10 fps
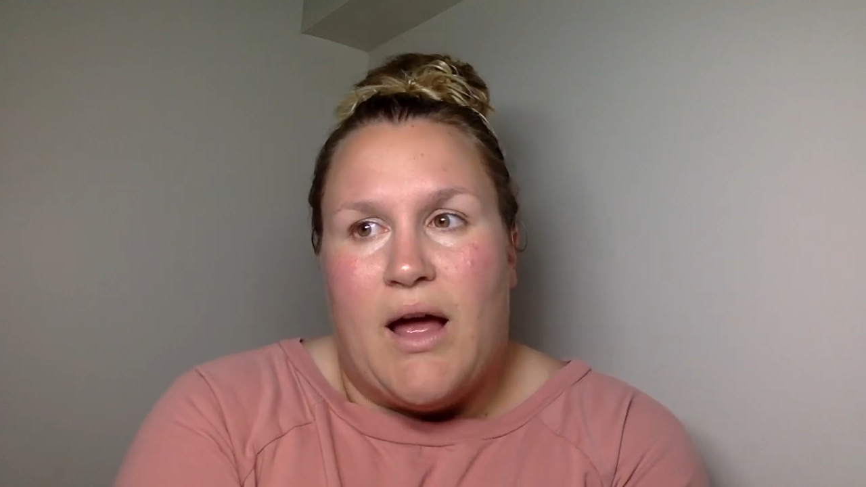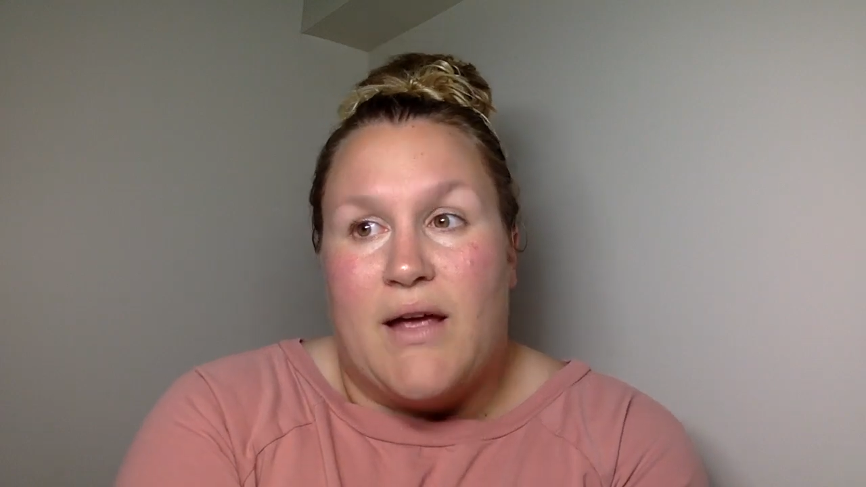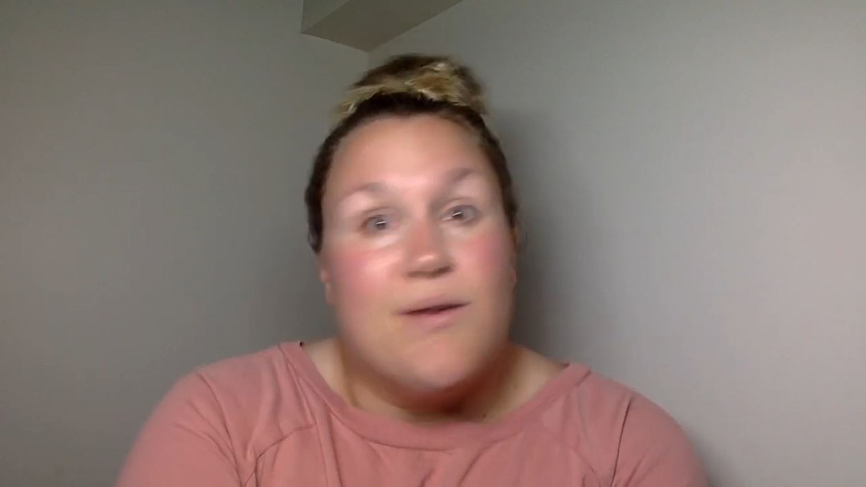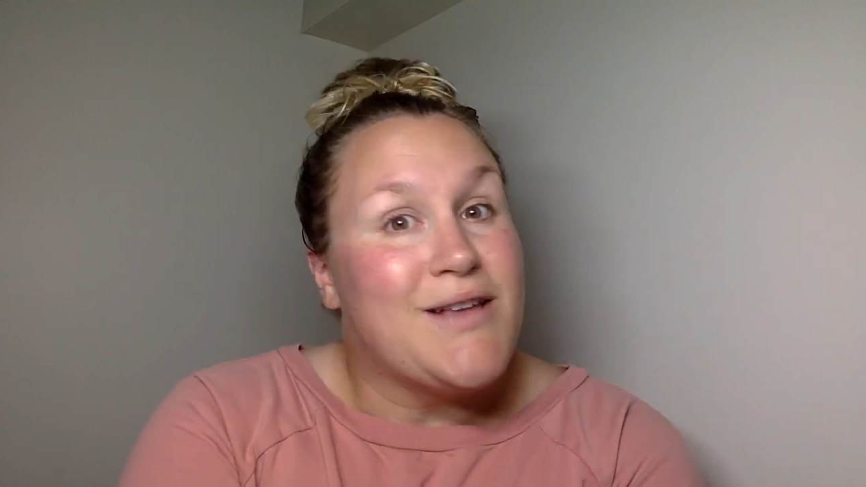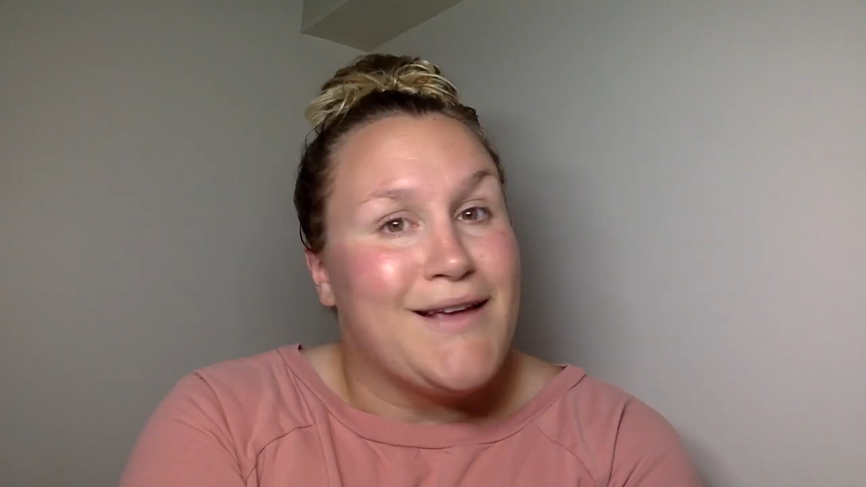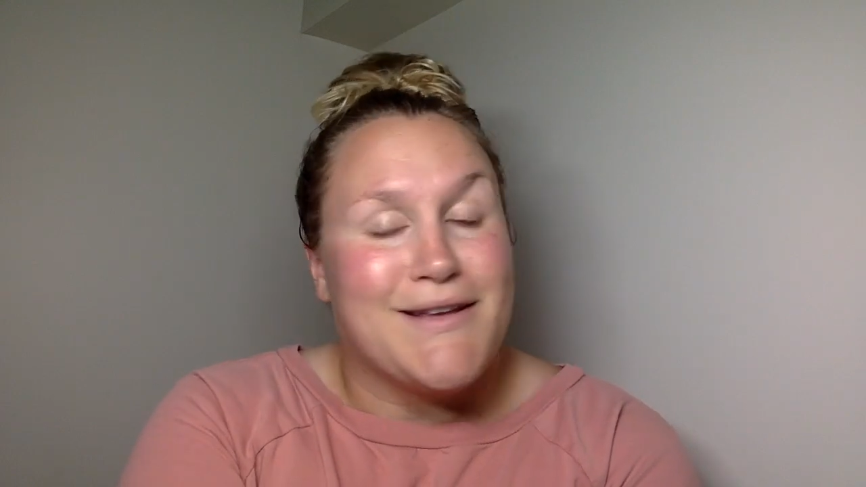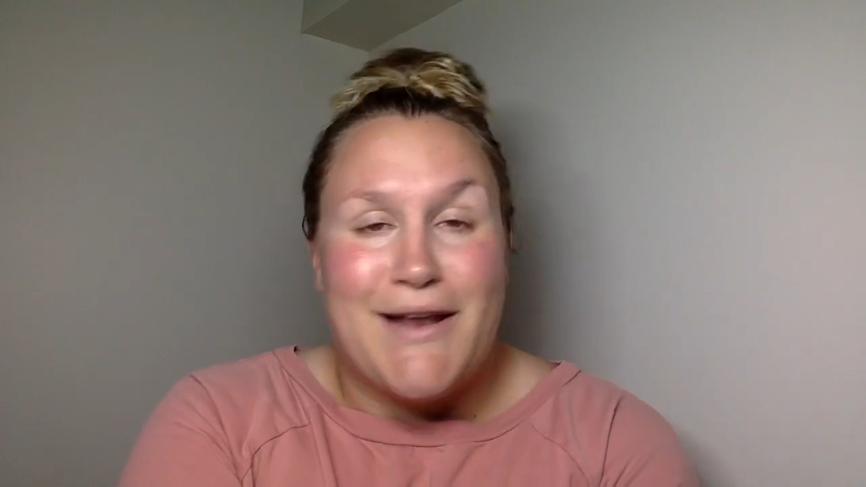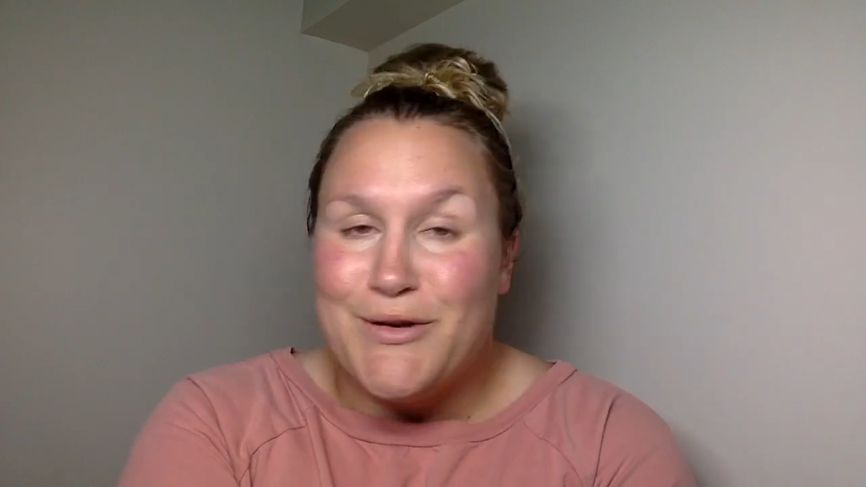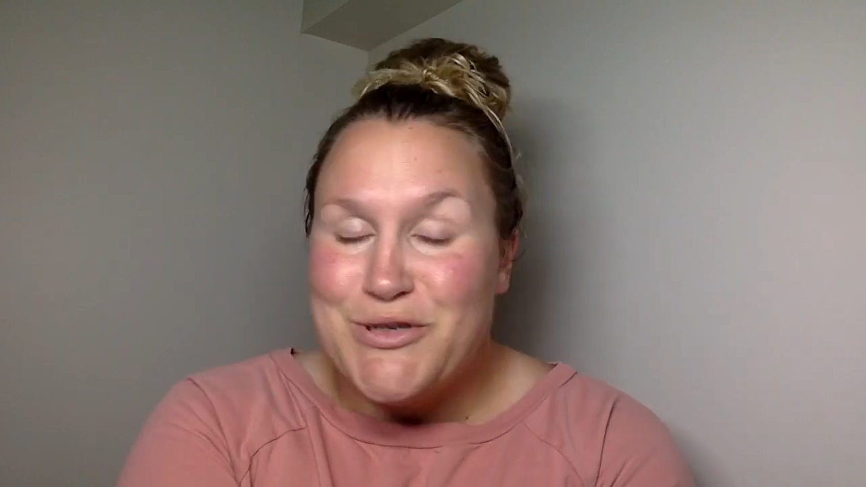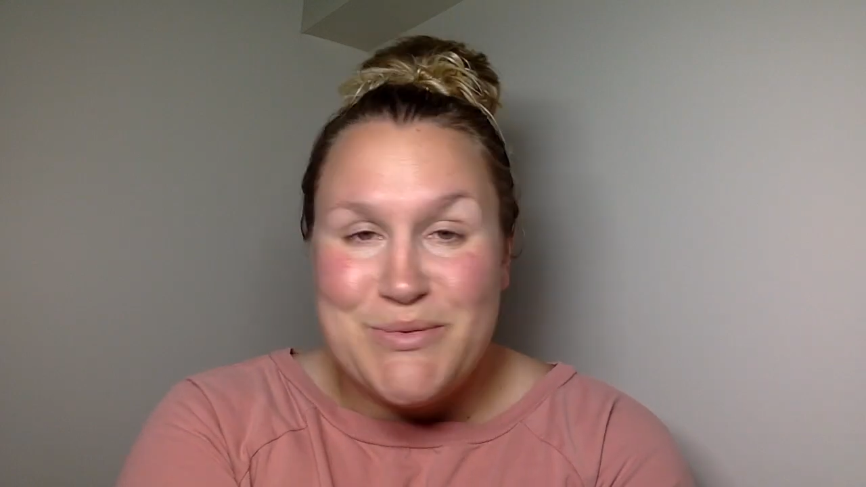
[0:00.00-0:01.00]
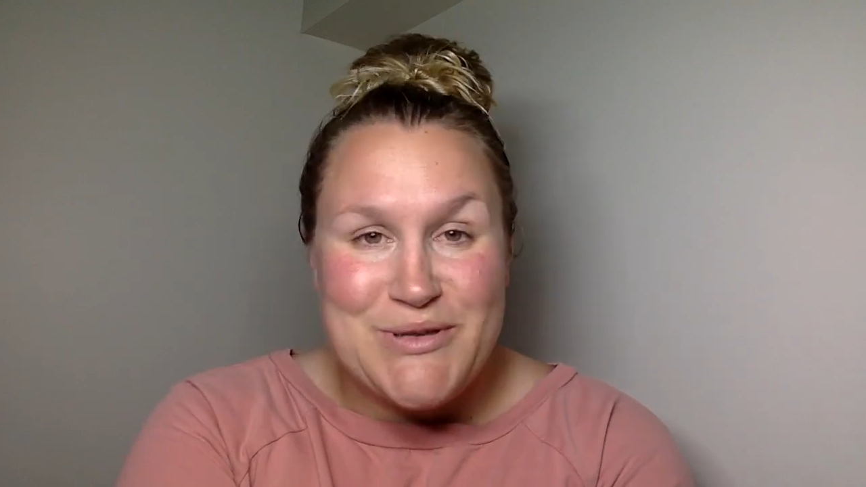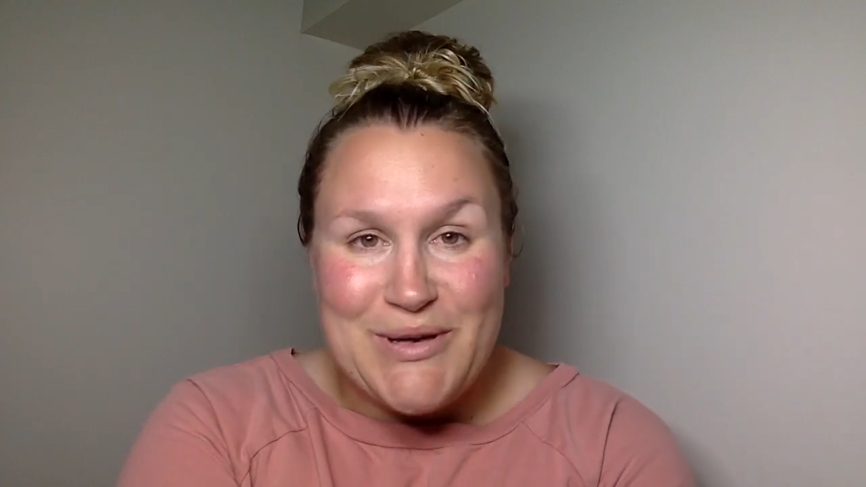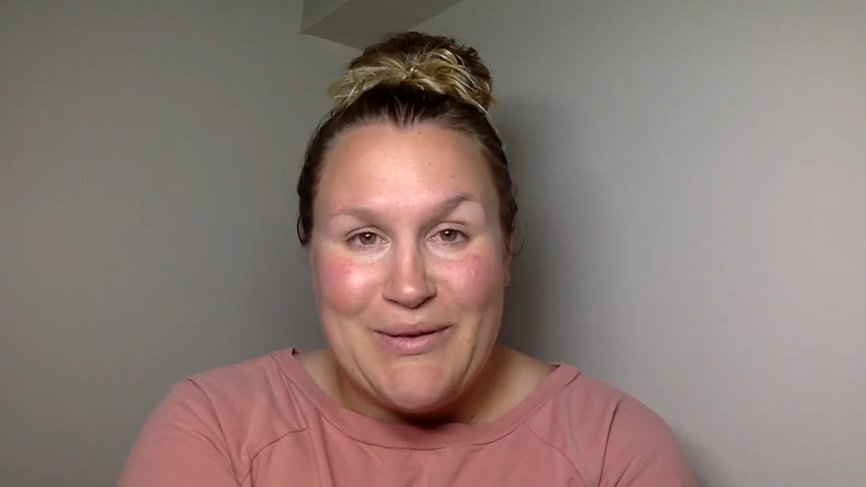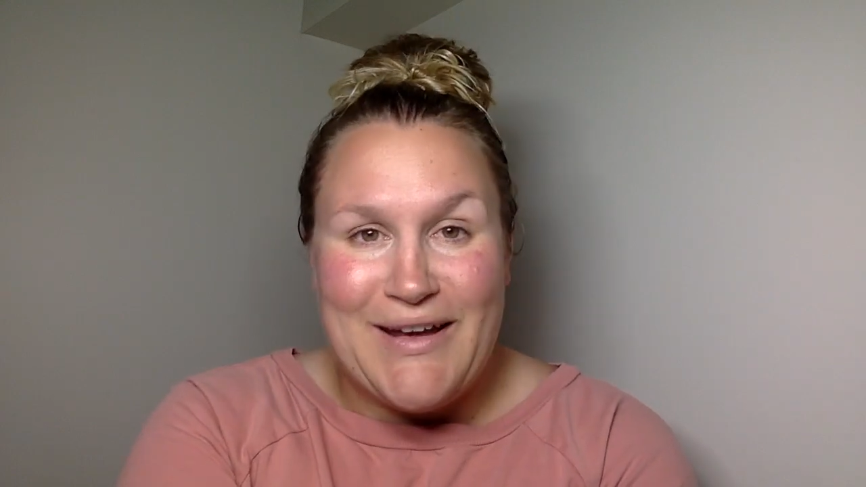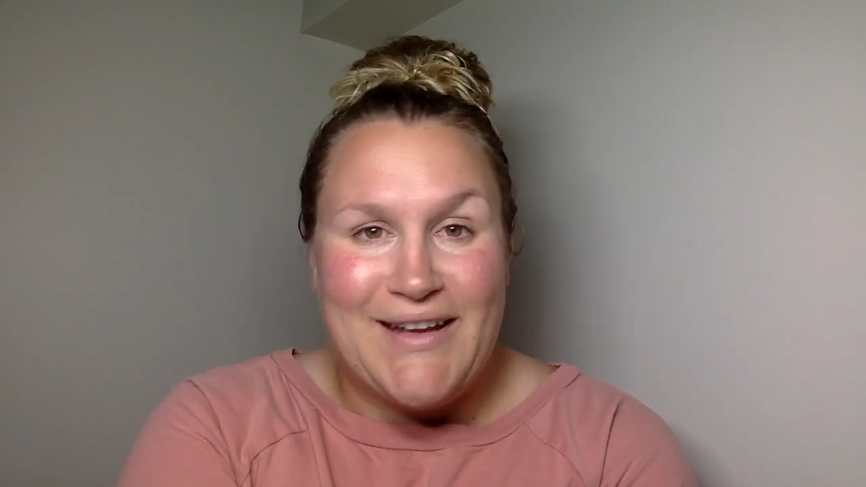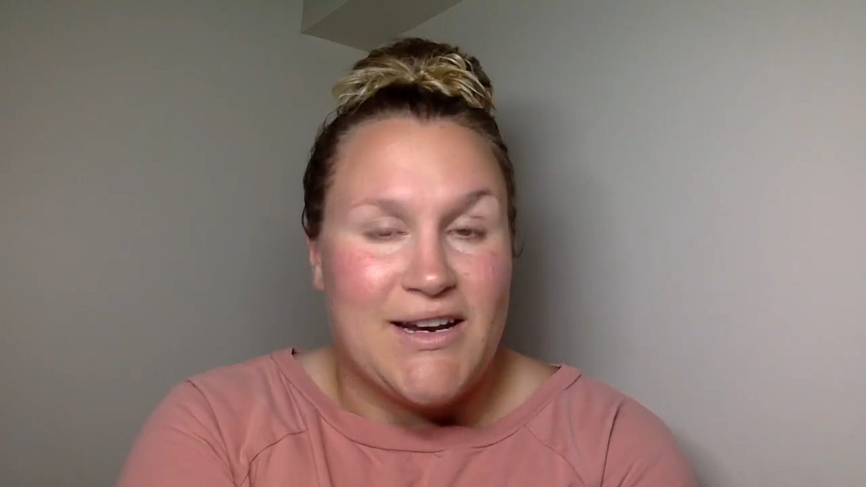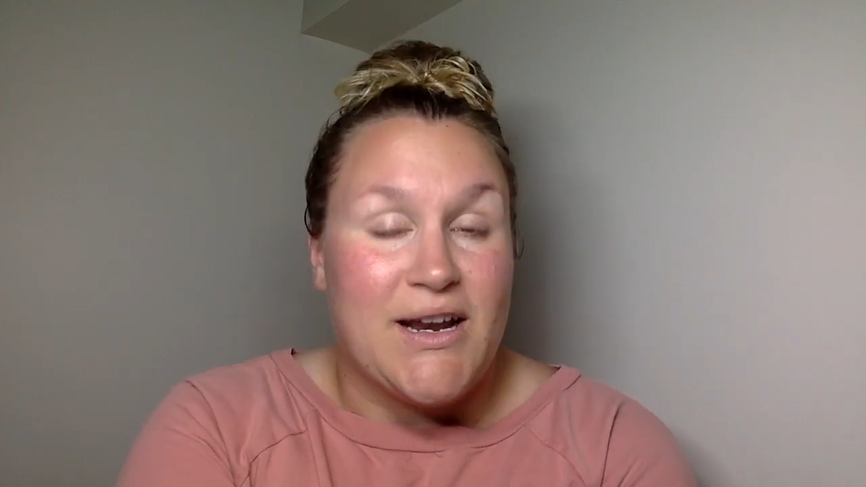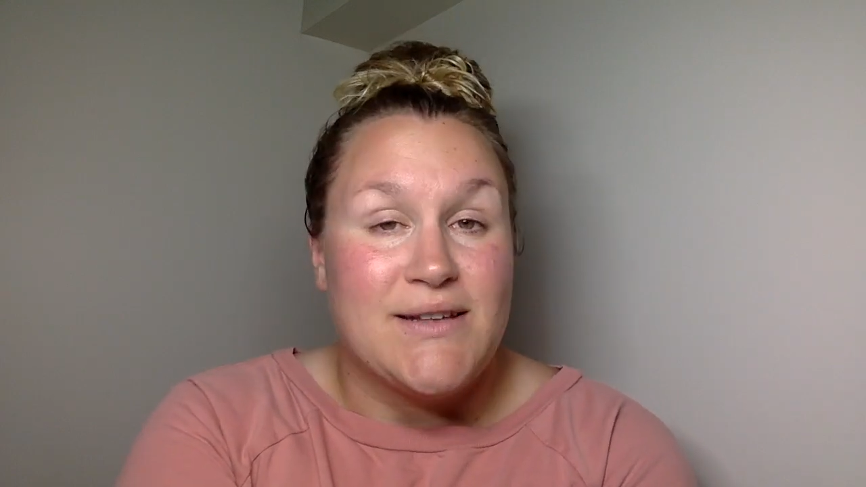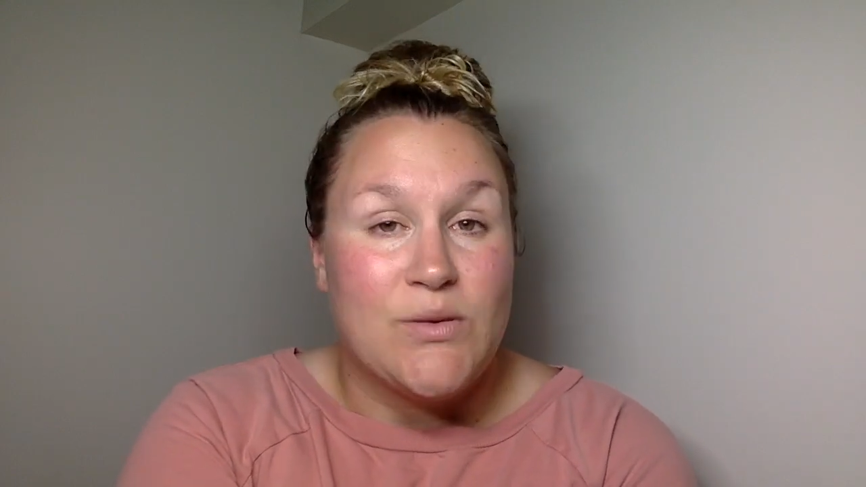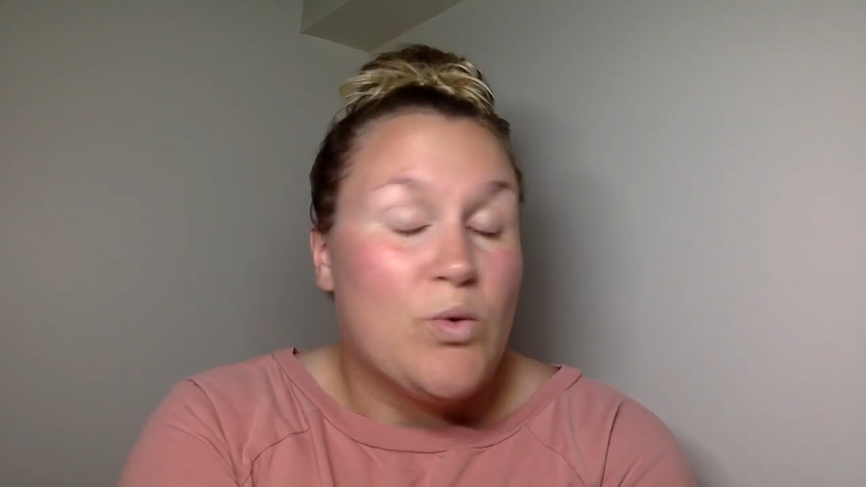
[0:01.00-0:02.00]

he was asking how she was doing, and I said,